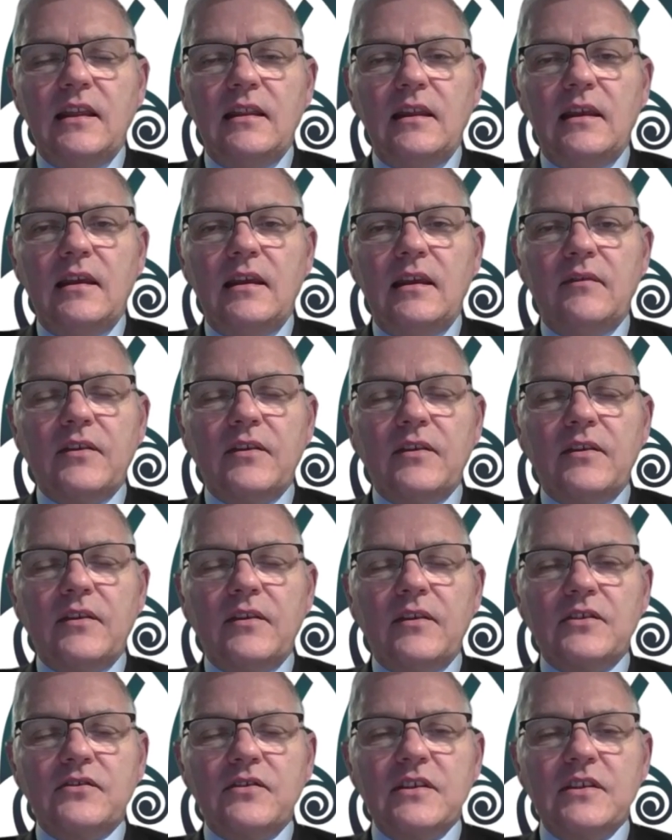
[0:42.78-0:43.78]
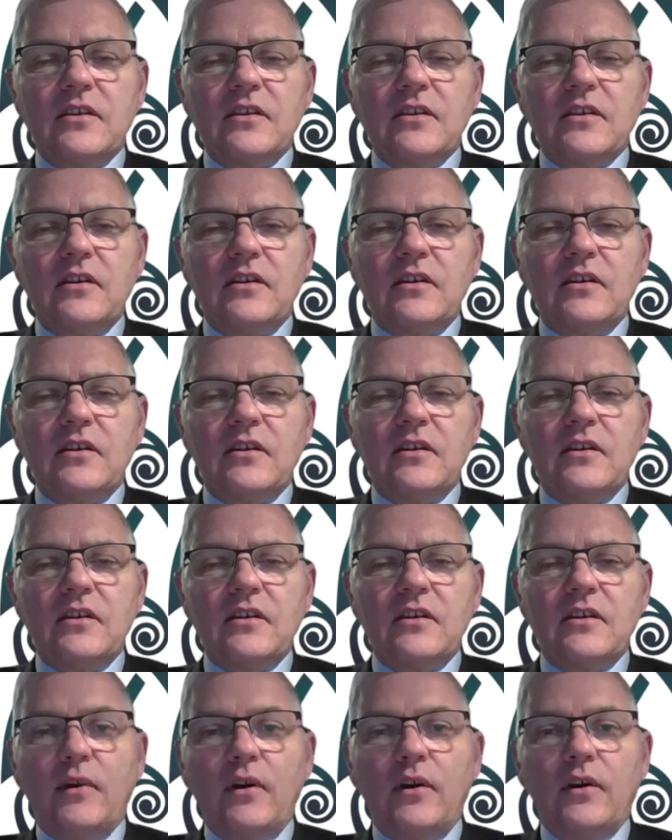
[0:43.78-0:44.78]
the Fish talks
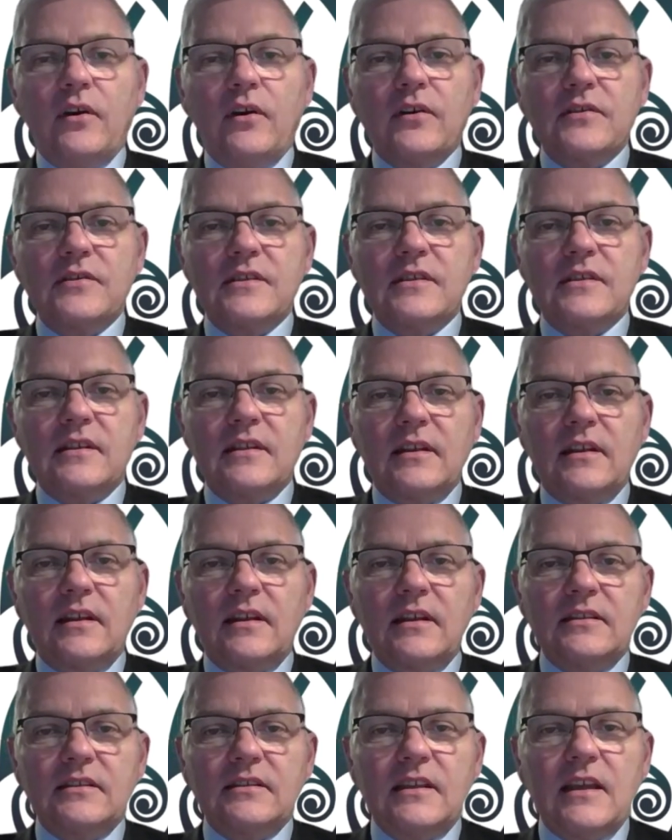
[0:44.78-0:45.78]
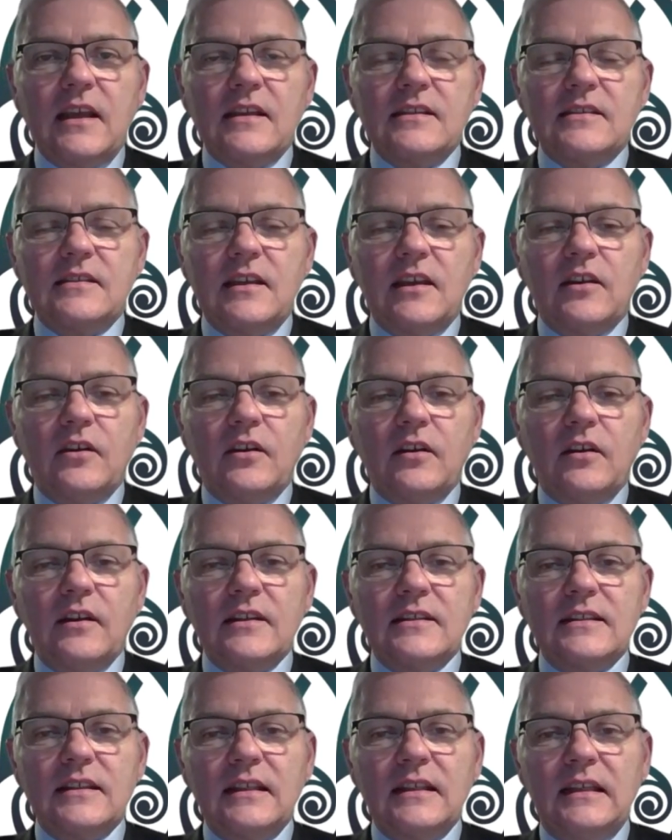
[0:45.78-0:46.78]
have been paused, as, as they call
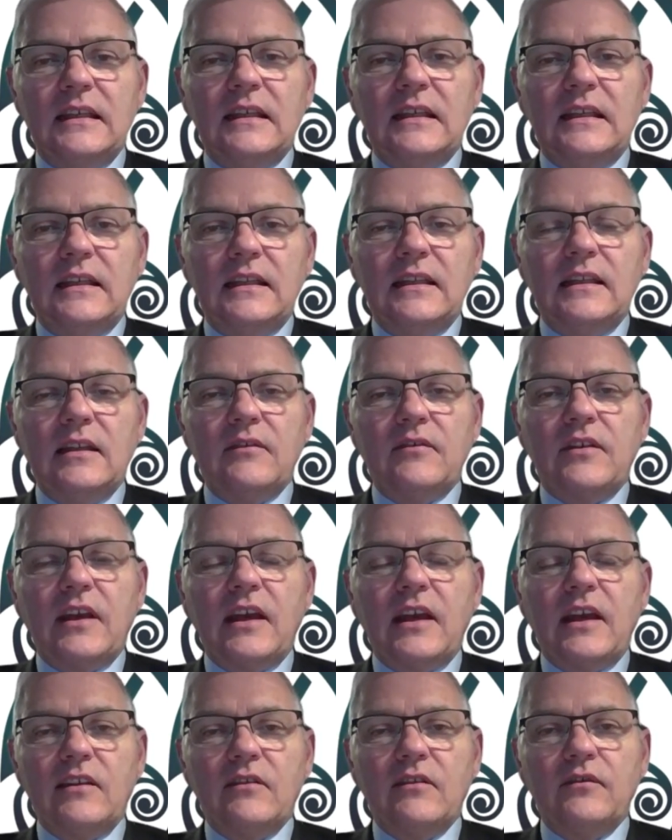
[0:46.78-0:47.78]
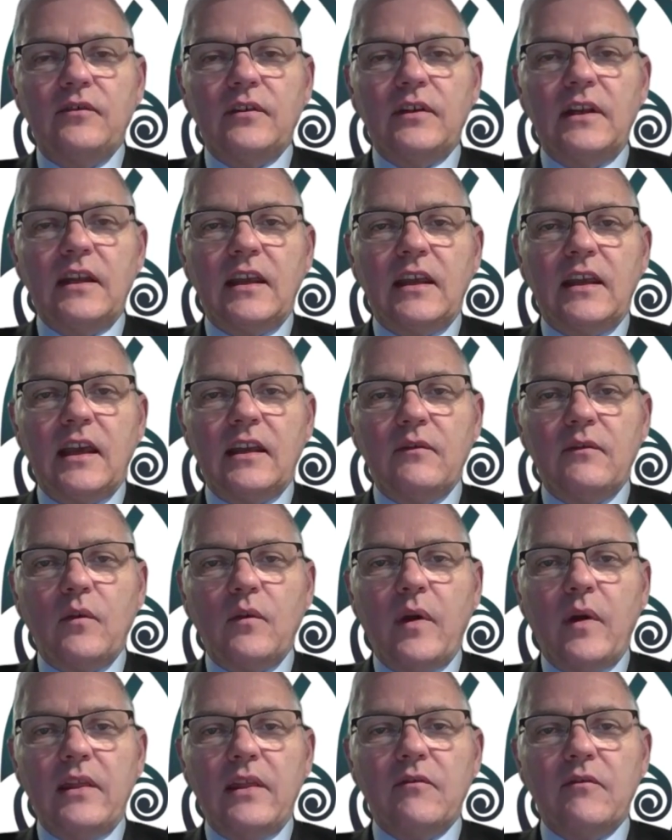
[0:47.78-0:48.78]
it. They've kind of, in a kind of a
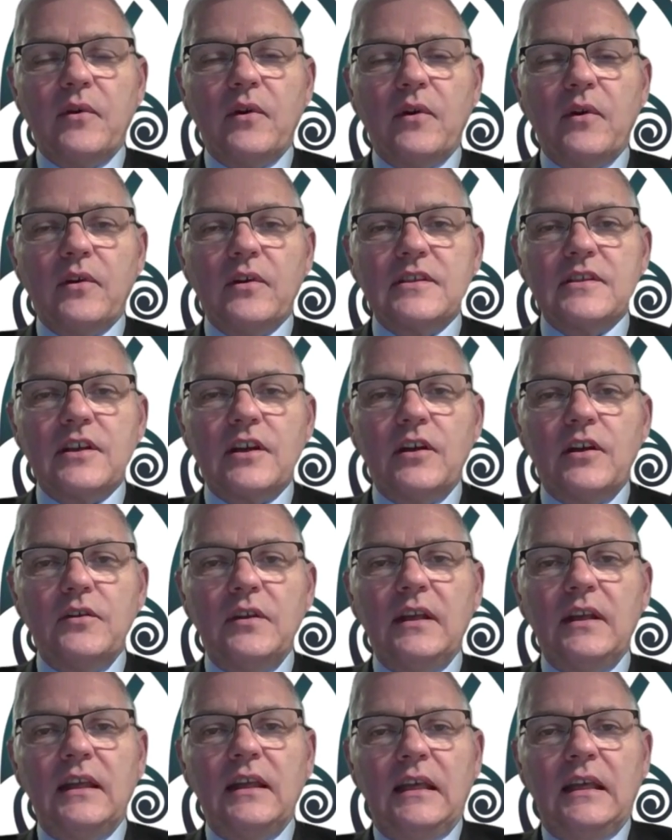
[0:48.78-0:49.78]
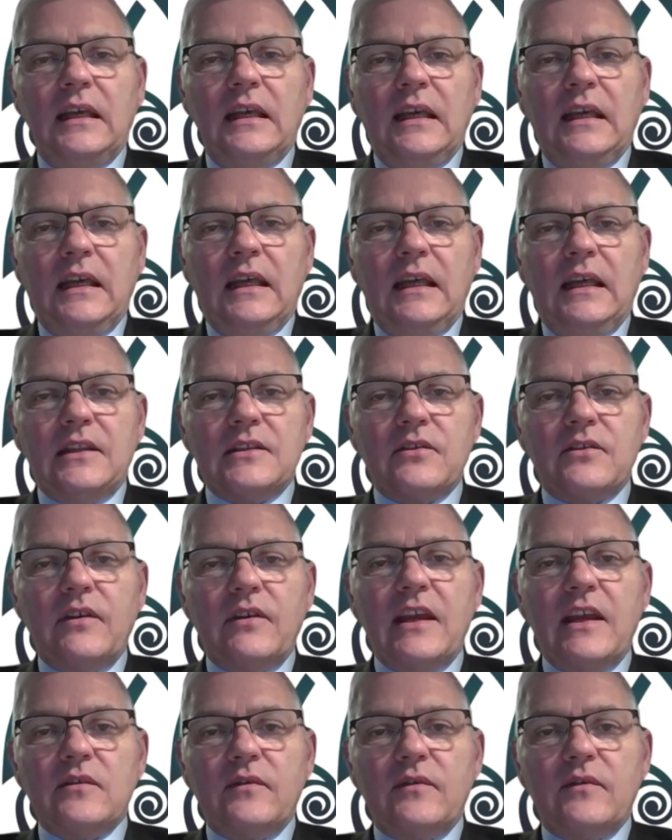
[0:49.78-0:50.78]
way, they've broken down. There's a
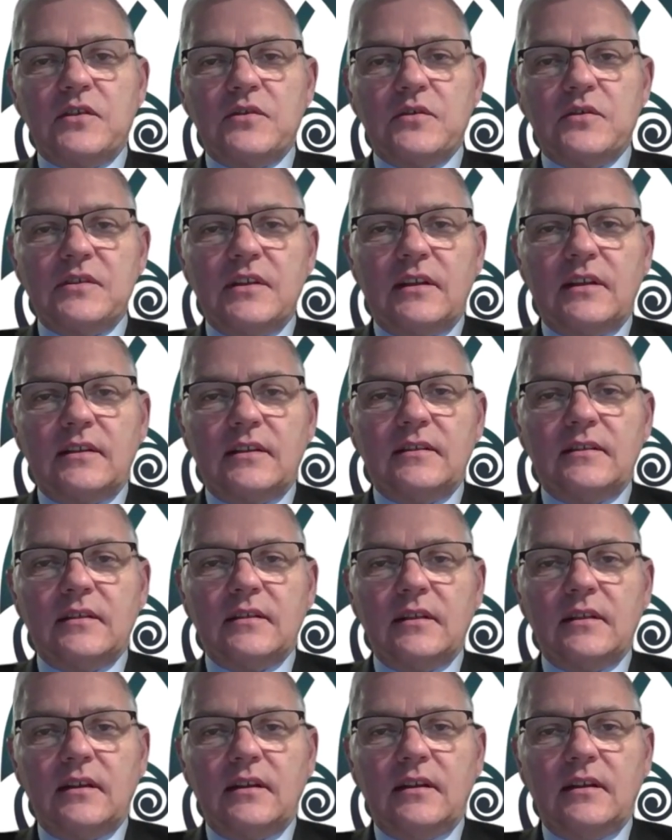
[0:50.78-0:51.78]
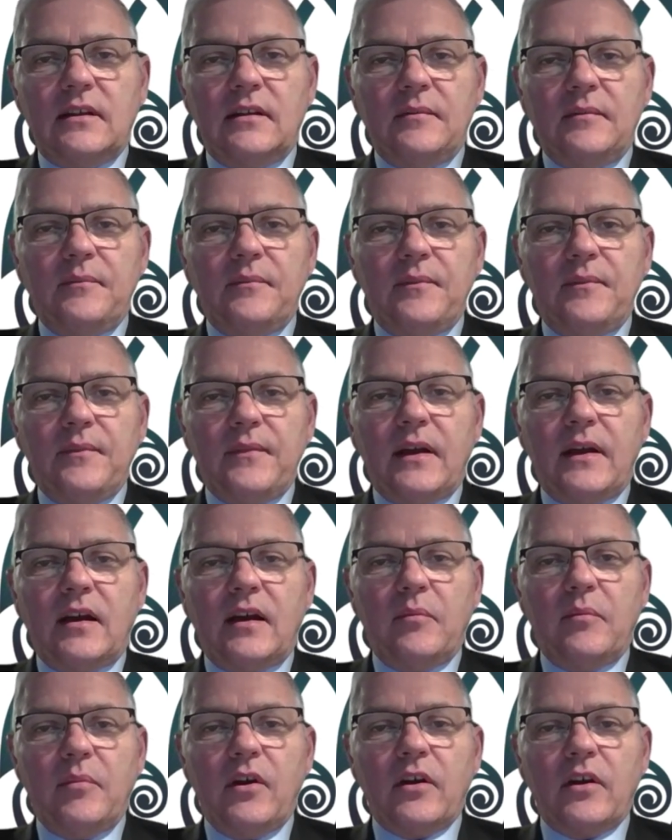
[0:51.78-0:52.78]
range of issues that um,
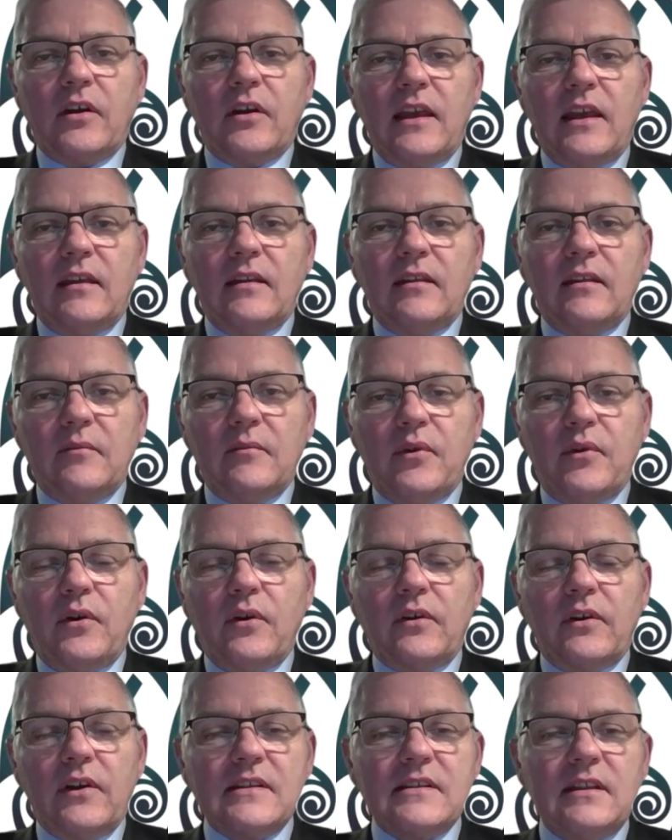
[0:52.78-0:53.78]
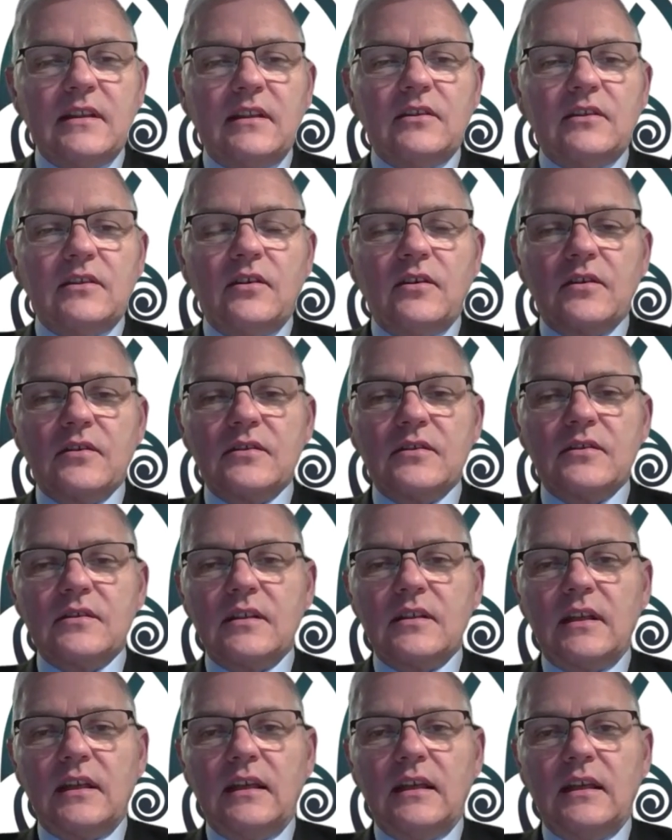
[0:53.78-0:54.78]
are blocking progress in the talks.
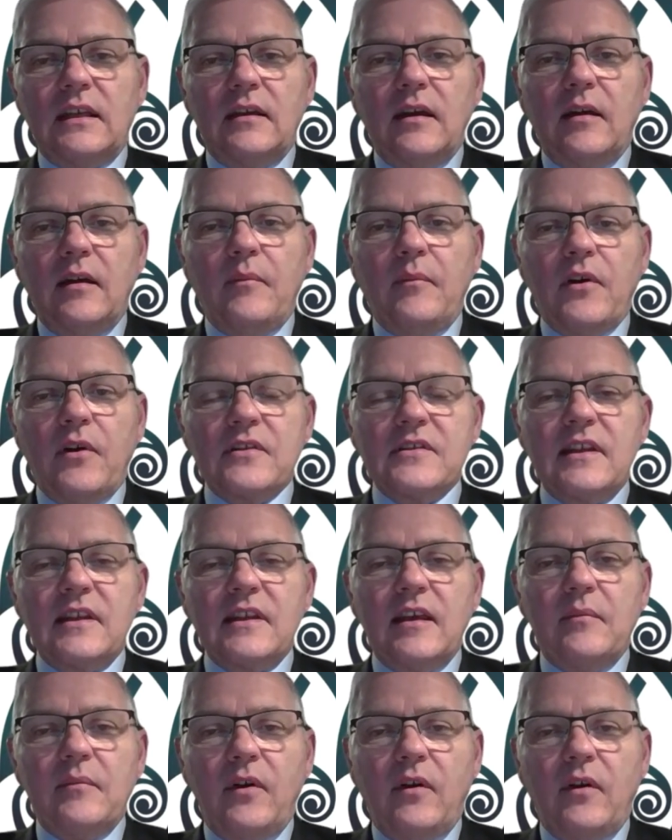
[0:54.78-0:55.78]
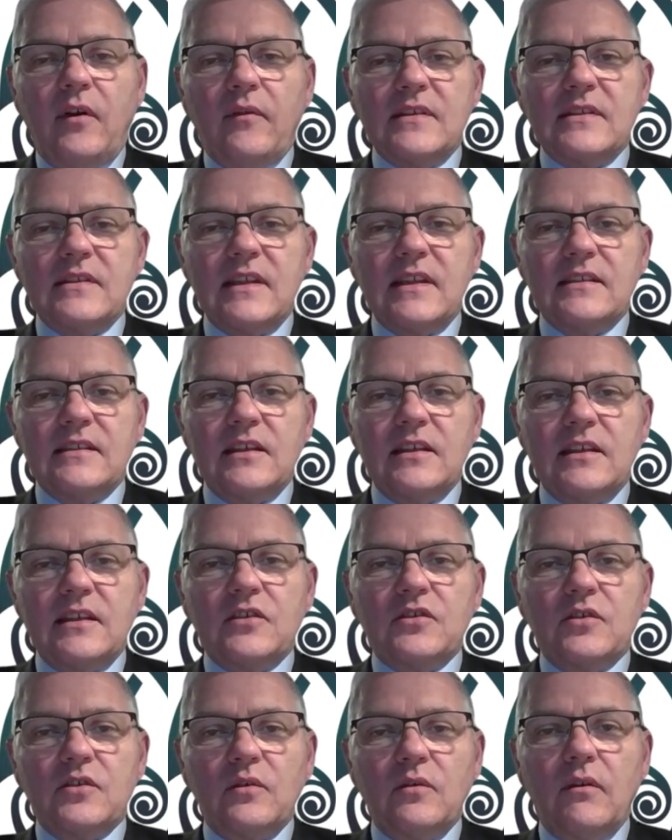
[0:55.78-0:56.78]
Uh, amongst them, obviously, is the
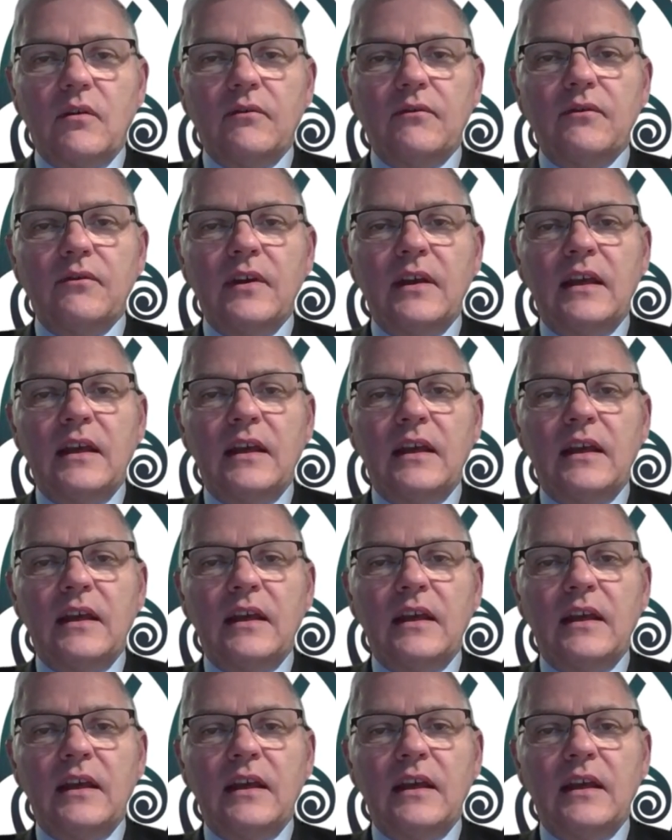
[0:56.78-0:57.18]
issue of